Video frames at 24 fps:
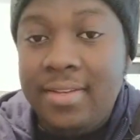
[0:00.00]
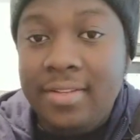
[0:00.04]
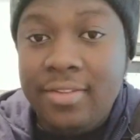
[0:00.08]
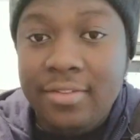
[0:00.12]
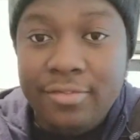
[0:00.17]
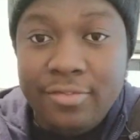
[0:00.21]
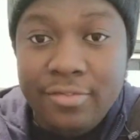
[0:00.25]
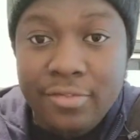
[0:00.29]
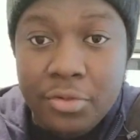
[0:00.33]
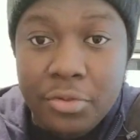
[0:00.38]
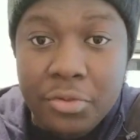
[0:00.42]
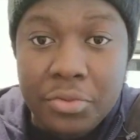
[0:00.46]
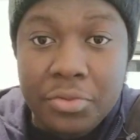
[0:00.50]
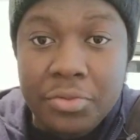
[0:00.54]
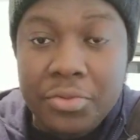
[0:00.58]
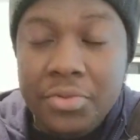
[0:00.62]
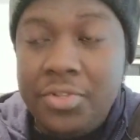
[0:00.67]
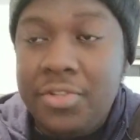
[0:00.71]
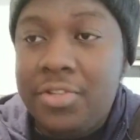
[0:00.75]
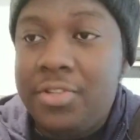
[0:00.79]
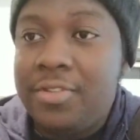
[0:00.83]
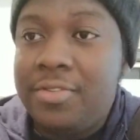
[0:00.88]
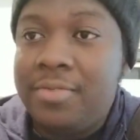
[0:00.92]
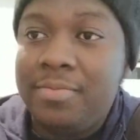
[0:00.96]
the food,
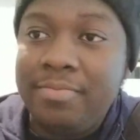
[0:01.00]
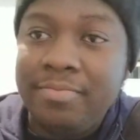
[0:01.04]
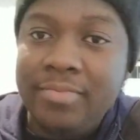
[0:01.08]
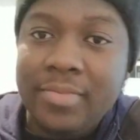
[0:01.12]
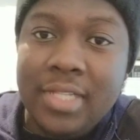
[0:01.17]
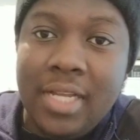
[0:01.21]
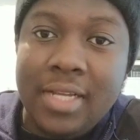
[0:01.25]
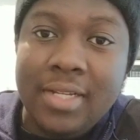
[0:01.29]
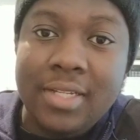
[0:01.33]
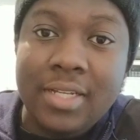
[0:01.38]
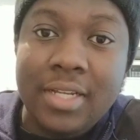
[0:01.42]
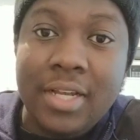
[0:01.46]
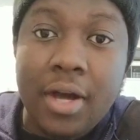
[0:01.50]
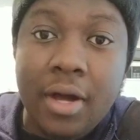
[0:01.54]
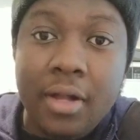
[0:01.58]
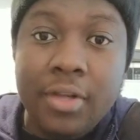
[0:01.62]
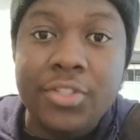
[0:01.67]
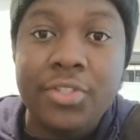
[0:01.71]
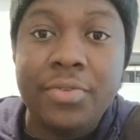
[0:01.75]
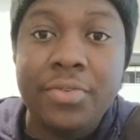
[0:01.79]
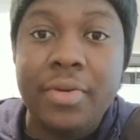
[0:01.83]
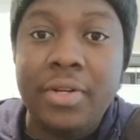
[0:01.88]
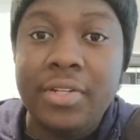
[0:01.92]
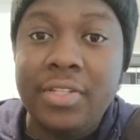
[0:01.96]
the
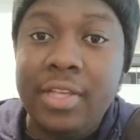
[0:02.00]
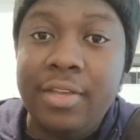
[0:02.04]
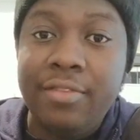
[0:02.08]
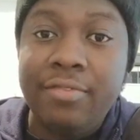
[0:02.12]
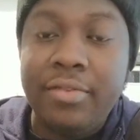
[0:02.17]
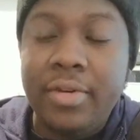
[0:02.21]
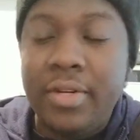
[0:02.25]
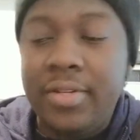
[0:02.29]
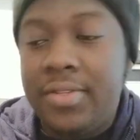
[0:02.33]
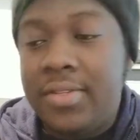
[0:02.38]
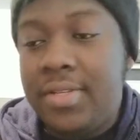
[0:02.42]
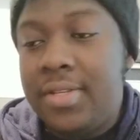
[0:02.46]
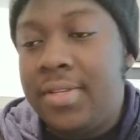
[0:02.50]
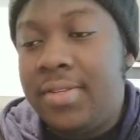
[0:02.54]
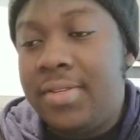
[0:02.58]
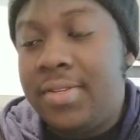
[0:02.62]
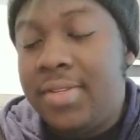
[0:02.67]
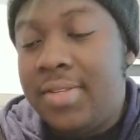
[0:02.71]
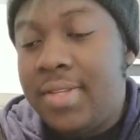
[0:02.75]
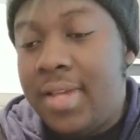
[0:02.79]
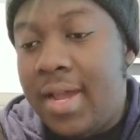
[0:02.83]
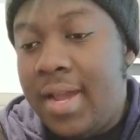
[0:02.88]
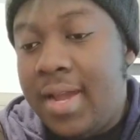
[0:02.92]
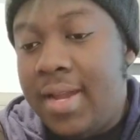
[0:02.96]
cultural
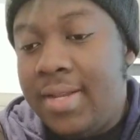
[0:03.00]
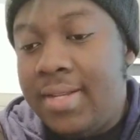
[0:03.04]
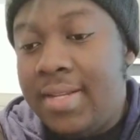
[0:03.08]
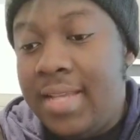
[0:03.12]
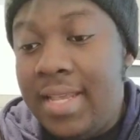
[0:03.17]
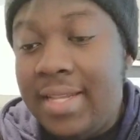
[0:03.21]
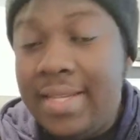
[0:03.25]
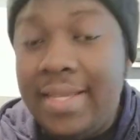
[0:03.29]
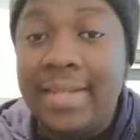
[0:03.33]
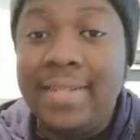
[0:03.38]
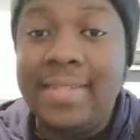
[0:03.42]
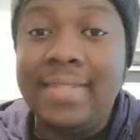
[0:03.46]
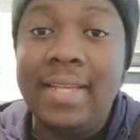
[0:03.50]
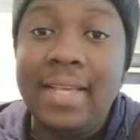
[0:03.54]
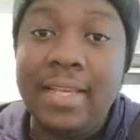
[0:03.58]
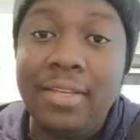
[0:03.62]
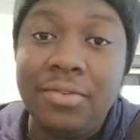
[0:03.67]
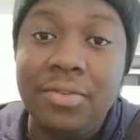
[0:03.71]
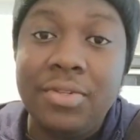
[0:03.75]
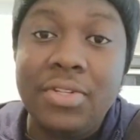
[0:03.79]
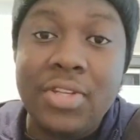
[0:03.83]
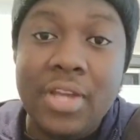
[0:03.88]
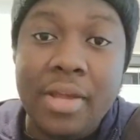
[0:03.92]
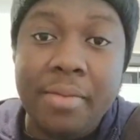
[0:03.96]
differences, and it can
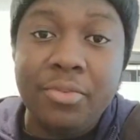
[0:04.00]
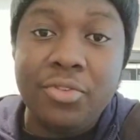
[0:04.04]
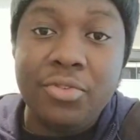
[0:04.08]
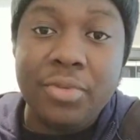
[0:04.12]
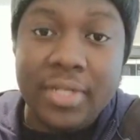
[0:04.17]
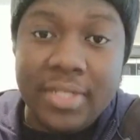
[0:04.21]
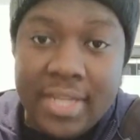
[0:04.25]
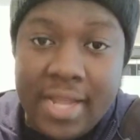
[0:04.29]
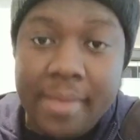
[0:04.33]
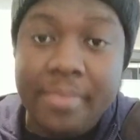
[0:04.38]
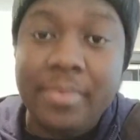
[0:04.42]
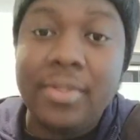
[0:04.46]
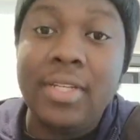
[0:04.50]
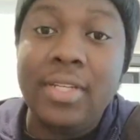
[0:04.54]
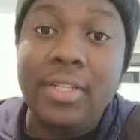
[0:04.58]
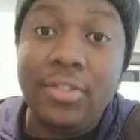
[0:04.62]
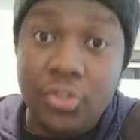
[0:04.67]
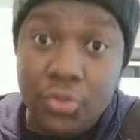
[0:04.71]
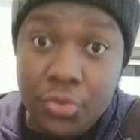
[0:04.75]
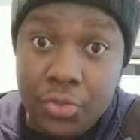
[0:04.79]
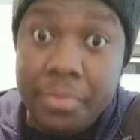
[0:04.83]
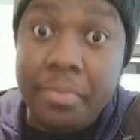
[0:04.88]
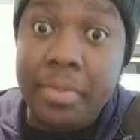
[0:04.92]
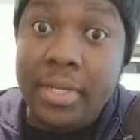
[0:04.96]
take you time to adapt. It
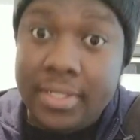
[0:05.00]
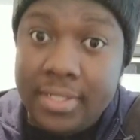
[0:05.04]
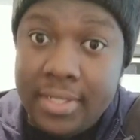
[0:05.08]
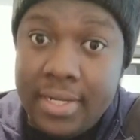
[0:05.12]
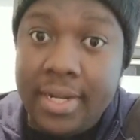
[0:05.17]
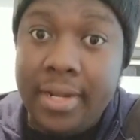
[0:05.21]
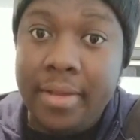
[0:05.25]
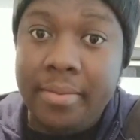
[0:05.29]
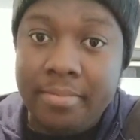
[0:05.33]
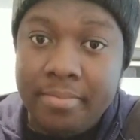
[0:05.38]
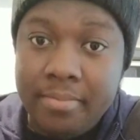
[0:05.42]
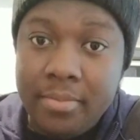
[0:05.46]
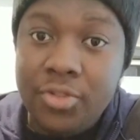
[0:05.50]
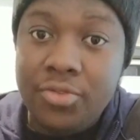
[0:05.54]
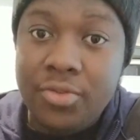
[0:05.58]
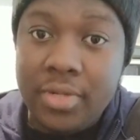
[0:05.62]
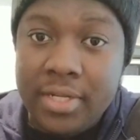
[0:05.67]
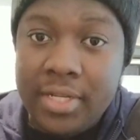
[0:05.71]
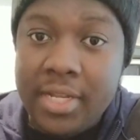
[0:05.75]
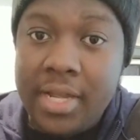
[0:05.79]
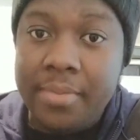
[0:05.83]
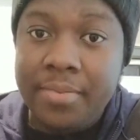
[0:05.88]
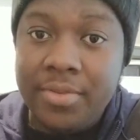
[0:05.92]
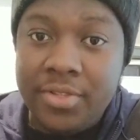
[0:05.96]
took me time to
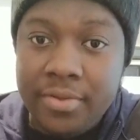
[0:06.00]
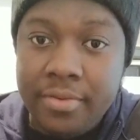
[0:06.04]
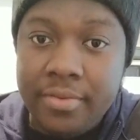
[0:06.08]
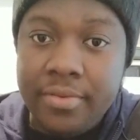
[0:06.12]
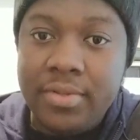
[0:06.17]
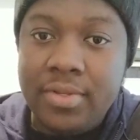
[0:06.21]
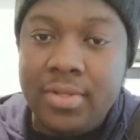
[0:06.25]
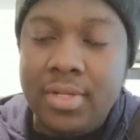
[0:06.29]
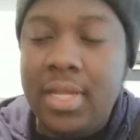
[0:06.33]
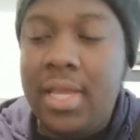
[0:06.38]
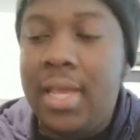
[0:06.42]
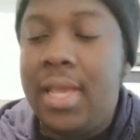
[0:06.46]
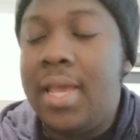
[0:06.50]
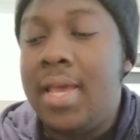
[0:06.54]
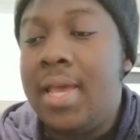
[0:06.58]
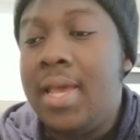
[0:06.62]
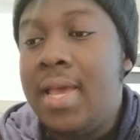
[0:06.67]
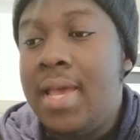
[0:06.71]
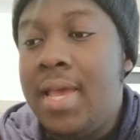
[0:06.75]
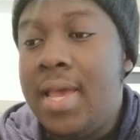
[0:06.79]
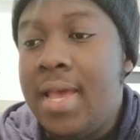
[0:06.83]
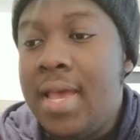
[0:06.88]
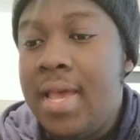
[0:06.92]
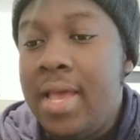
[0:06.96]
adapt seriously.
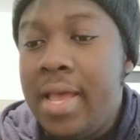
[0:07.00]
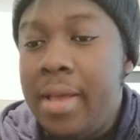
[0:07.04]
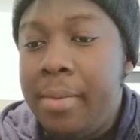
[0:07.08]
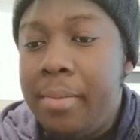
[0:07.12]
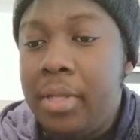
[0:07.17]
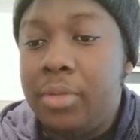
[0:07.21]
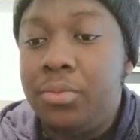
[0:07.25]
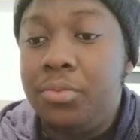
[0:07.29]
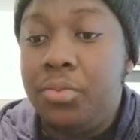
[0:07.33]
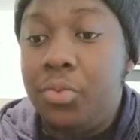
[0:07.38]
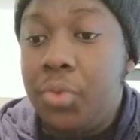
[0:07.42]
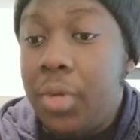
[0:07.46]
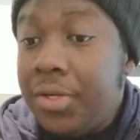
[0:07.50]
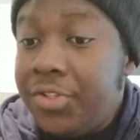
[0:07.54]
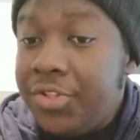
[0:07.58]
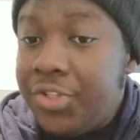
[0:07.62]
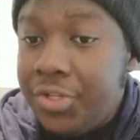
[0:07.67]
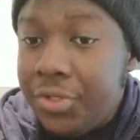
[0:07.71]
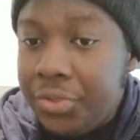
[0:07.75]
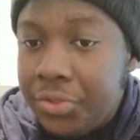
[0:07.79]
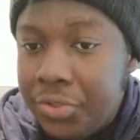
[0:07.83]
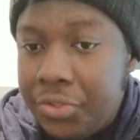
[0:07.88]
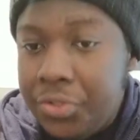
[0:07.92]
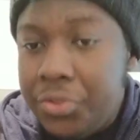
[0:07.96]
But
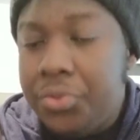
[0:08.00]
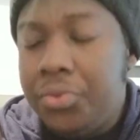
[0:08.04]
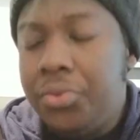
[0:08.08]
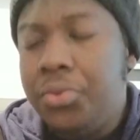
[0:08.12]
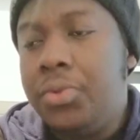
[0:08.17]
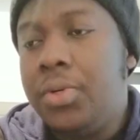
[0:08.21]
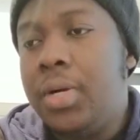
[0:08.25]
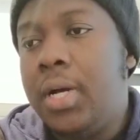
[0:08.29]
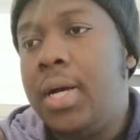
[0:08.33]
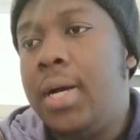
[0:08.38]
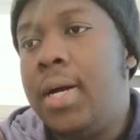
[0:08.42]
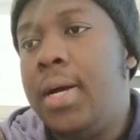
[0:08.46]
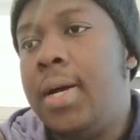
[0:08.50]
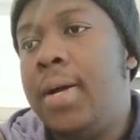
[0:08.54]
once you do,